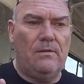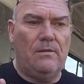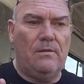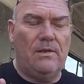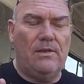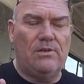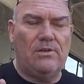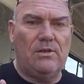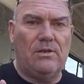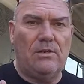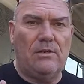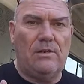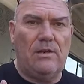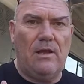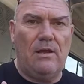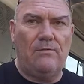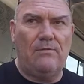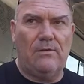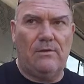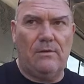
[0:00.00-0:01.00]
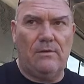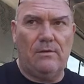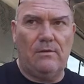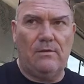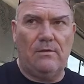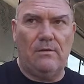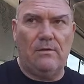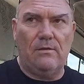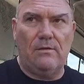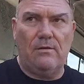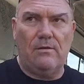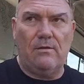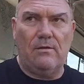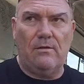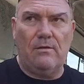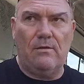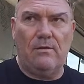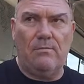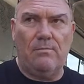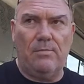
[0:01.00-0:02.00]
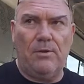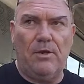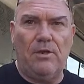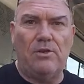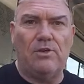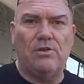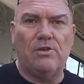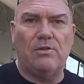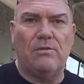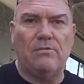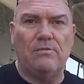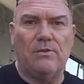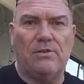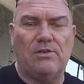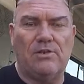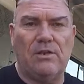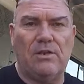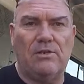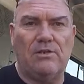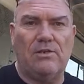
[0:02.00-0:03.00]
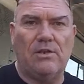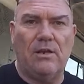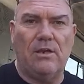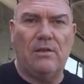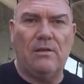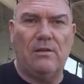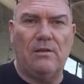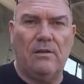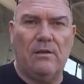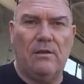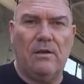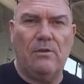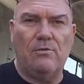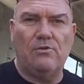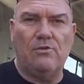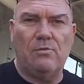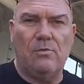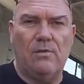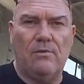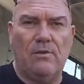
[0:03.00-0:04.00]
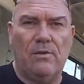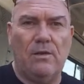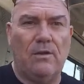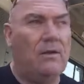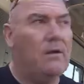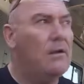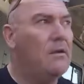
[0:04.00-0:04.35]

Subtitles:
another piece of the CTEK that goes with it.